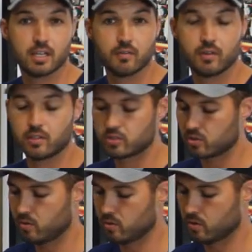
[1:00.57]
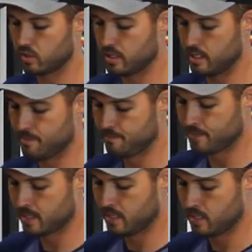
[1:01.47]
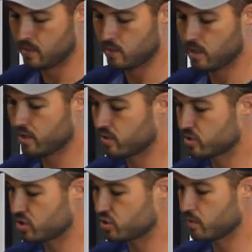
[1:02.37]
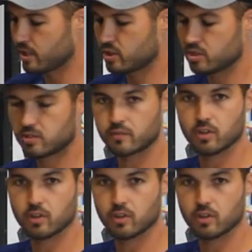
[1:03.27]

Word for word: governors or uh, other situations for